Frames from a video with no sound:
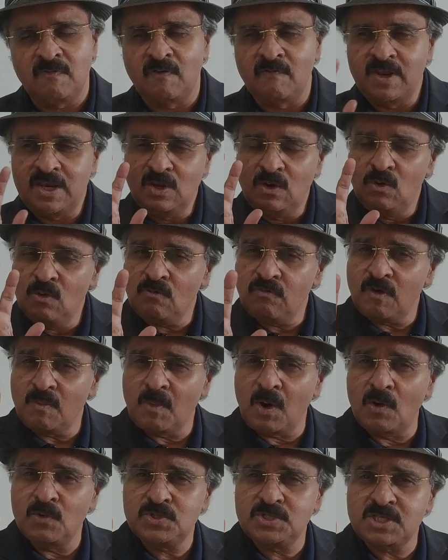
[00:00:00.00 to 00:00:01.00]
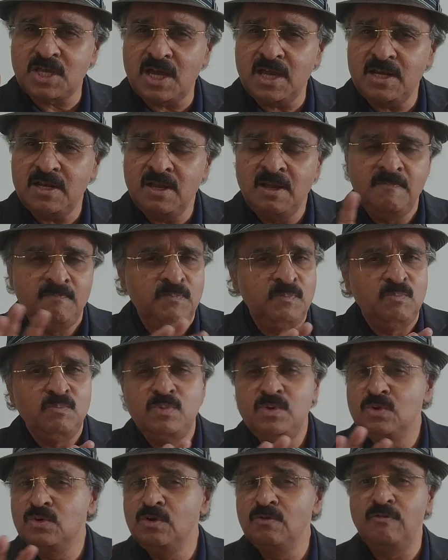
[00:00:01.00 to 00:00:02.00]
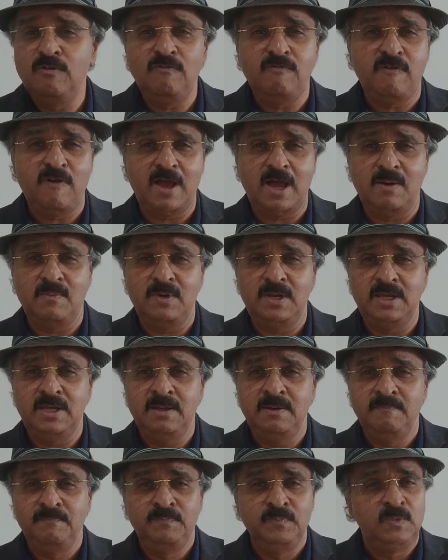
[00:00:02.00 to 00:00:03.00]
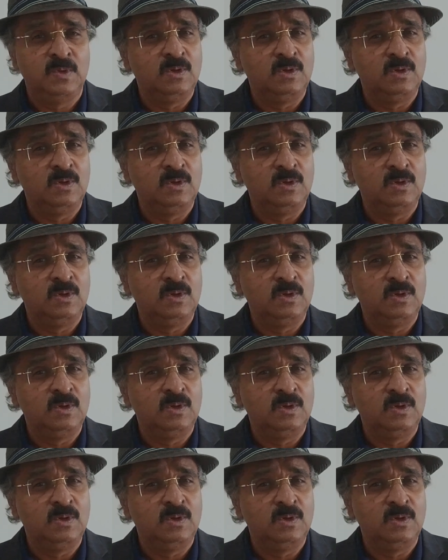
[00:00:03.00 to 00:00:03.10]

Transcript: From when you look from outside, beautiful family,